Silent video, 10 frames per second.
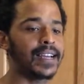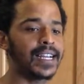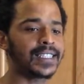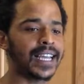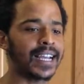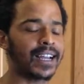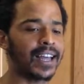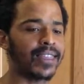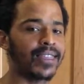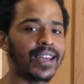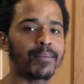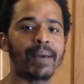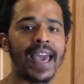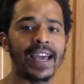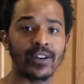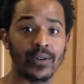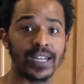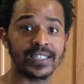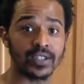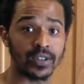It's like a thick pan
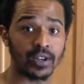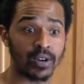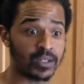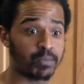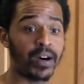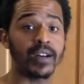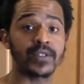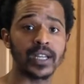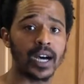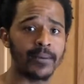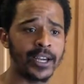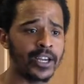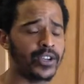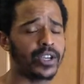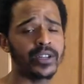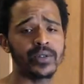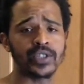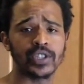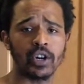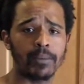crust, so the crust puffs up. You can do
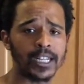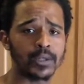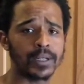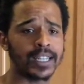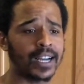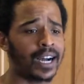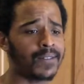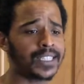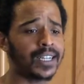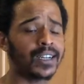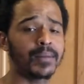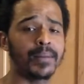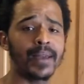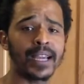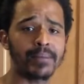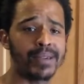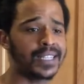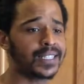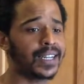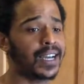so much with it. Obviously, I'm gonna be making
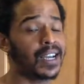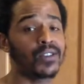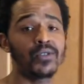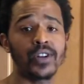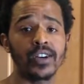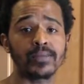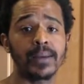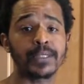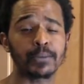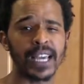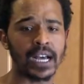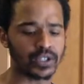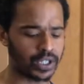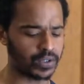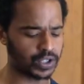pizza, and who knows, maybe some calzone.